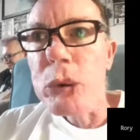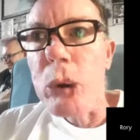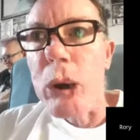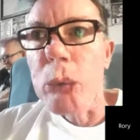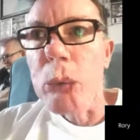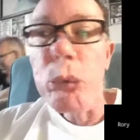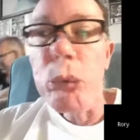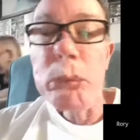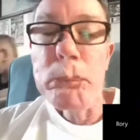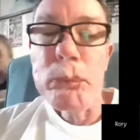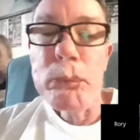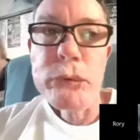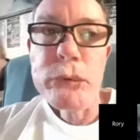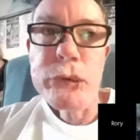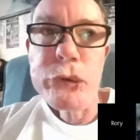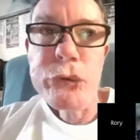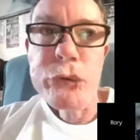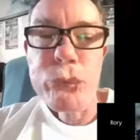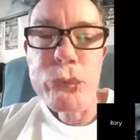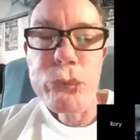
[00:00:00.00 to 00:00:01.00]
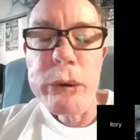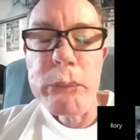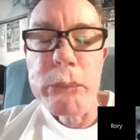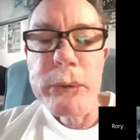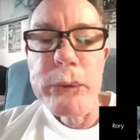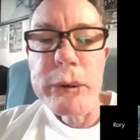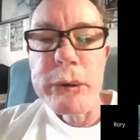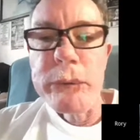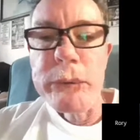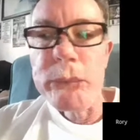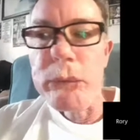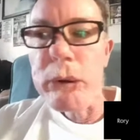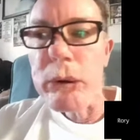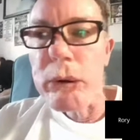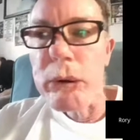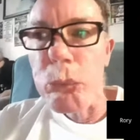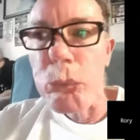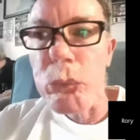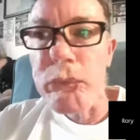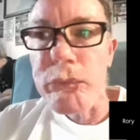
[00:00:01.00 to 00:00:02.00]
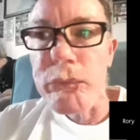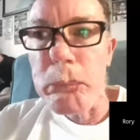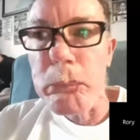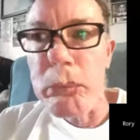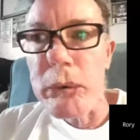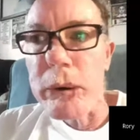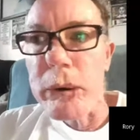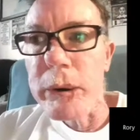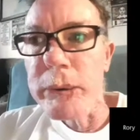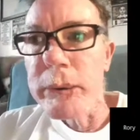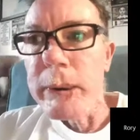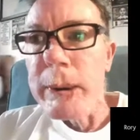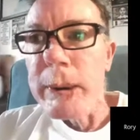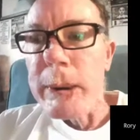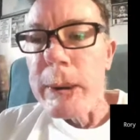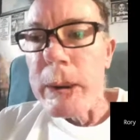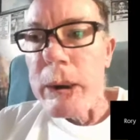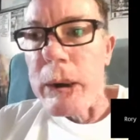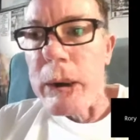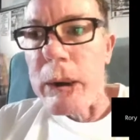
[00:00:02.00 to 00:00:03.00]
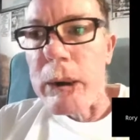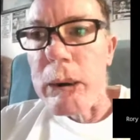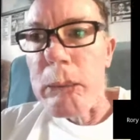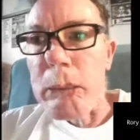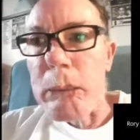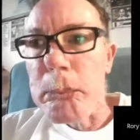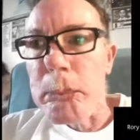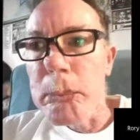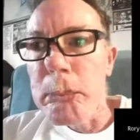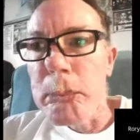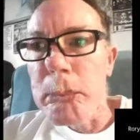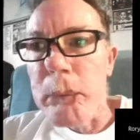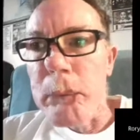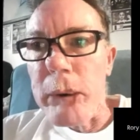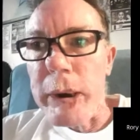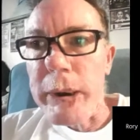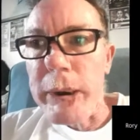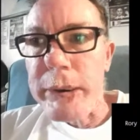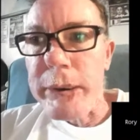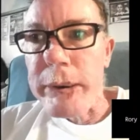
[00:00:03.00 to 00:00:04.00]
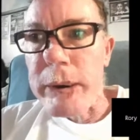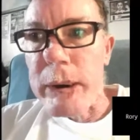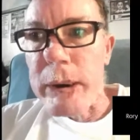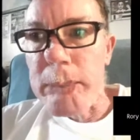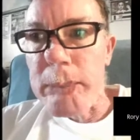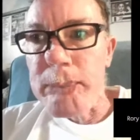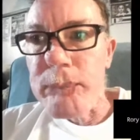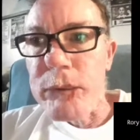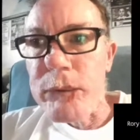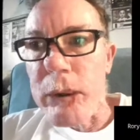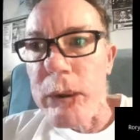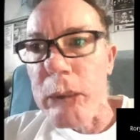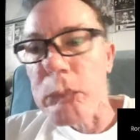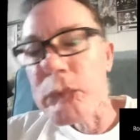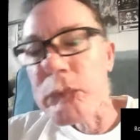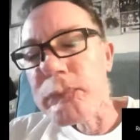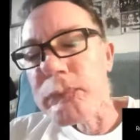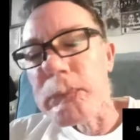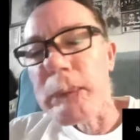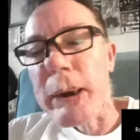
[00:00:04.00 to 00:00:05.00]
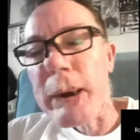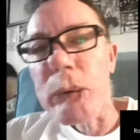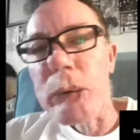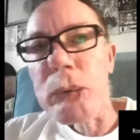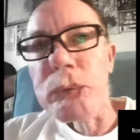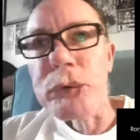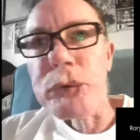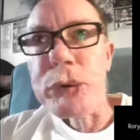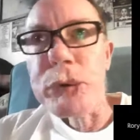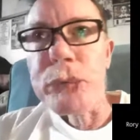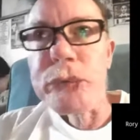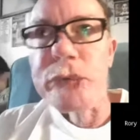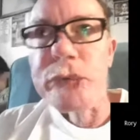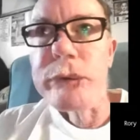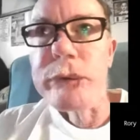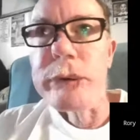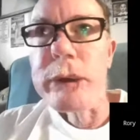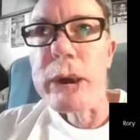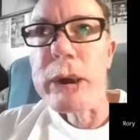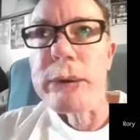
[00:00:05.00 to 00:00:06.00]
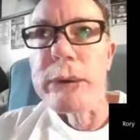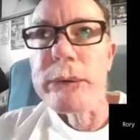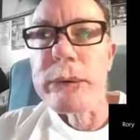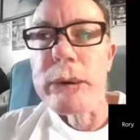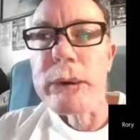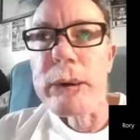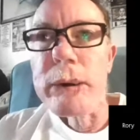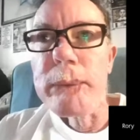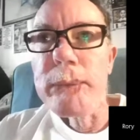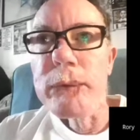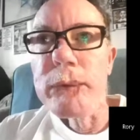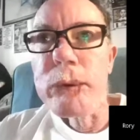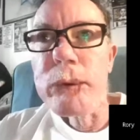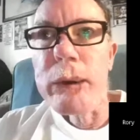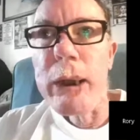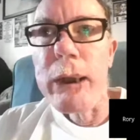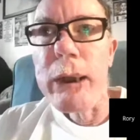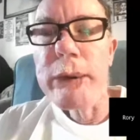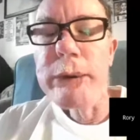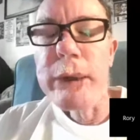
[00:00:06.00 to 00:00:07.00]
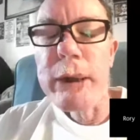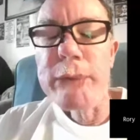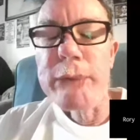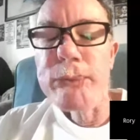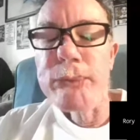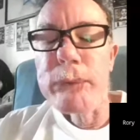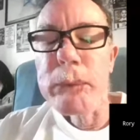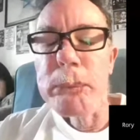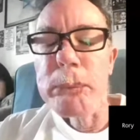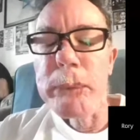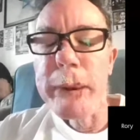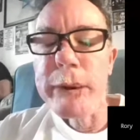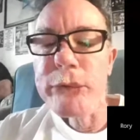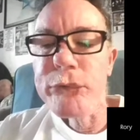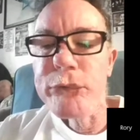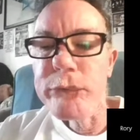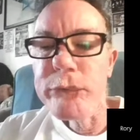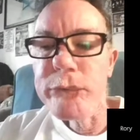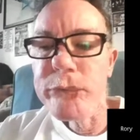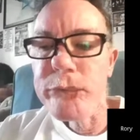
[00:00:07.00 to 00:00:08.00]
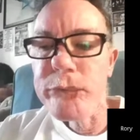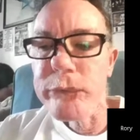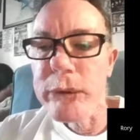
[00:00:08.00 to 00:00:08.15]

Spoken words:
would put the trim in with the bud, but that was for my own use and not for a patient's